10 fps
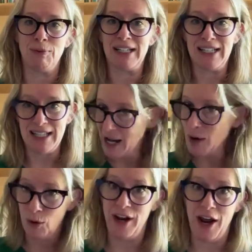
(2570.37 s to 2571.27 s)
because they
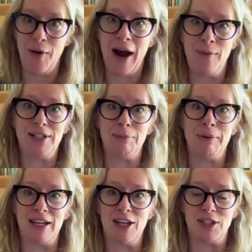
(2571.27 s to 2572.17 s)
will know how it's
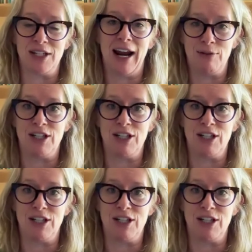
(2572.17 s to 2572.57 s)
being used and how